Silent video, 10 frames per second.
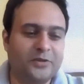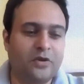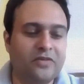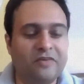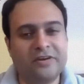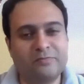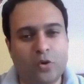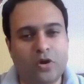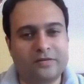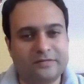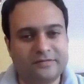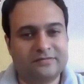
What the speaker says: Your favorite book?